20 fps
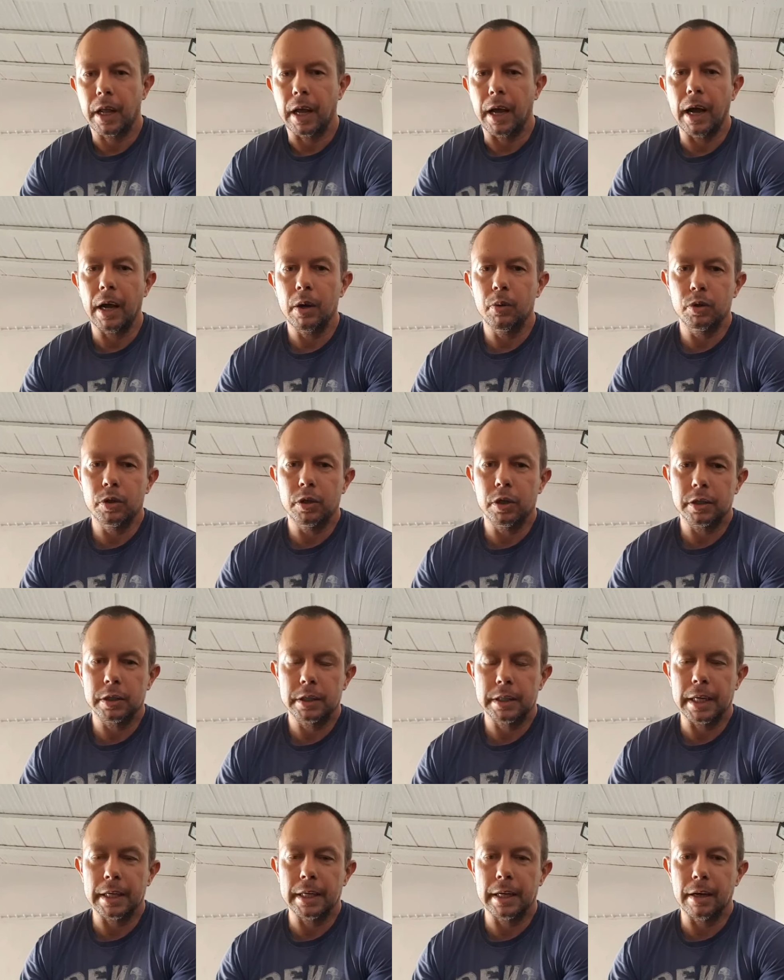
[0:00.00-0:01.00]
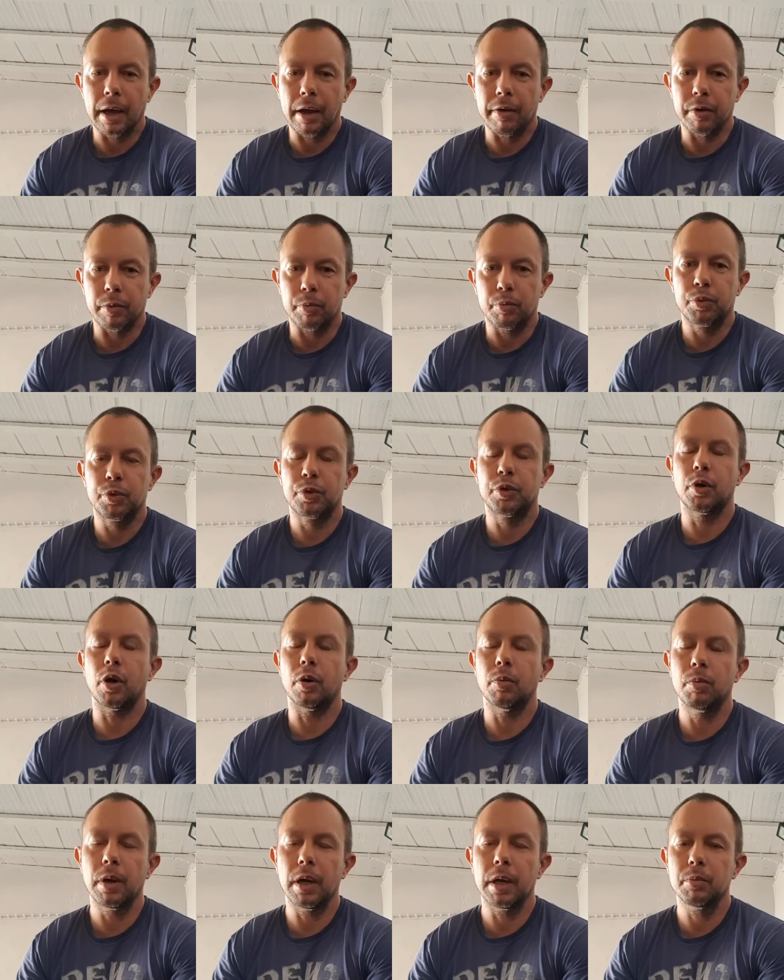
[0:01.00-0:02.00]
I would not say they have a
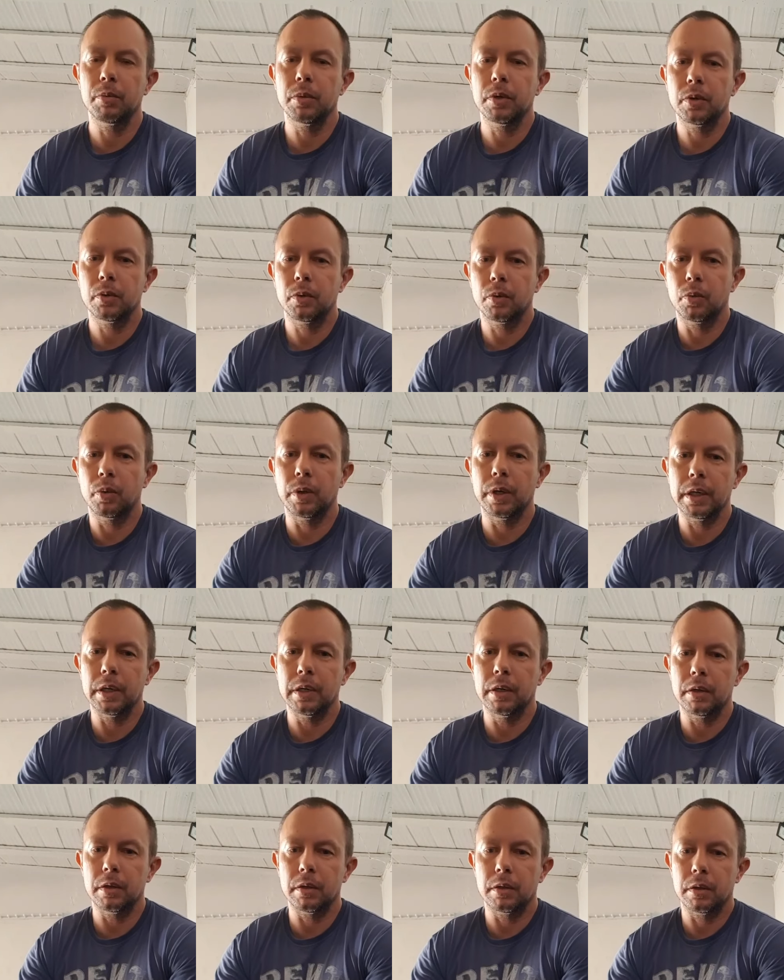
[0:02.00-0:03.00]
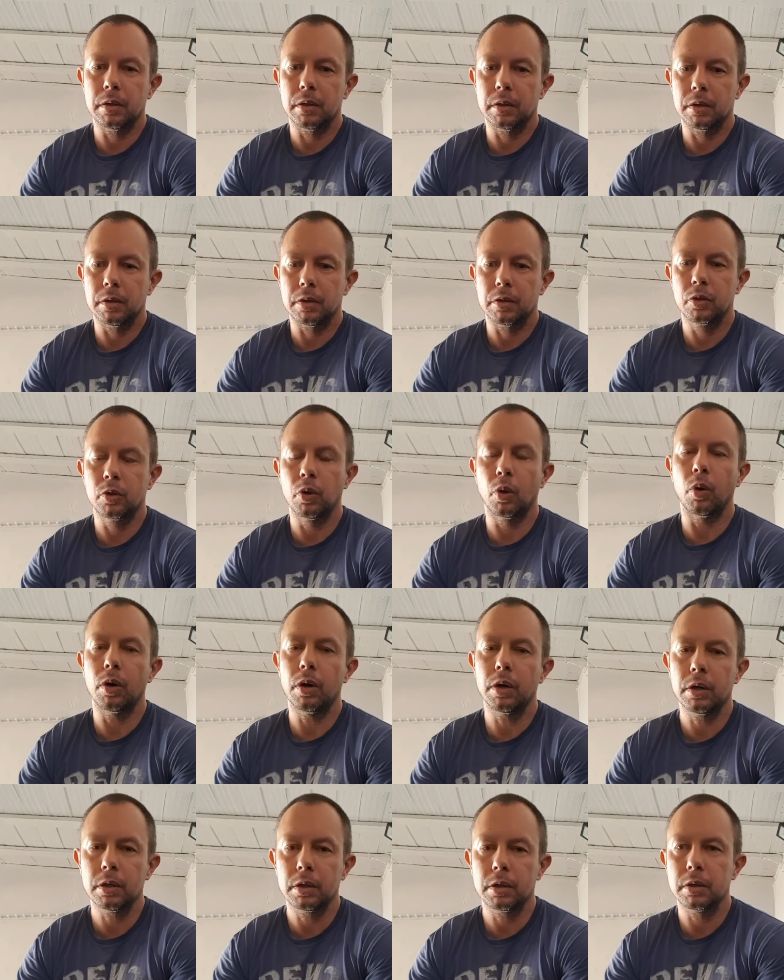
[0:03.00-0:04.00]
problem with
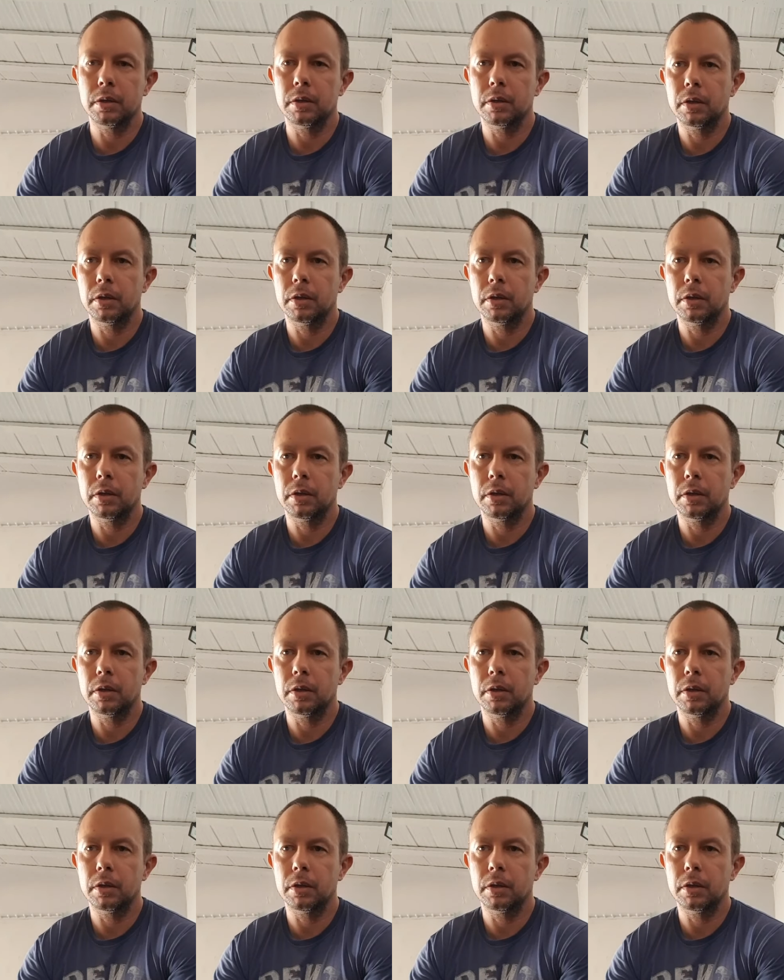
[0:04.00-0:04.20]
torque,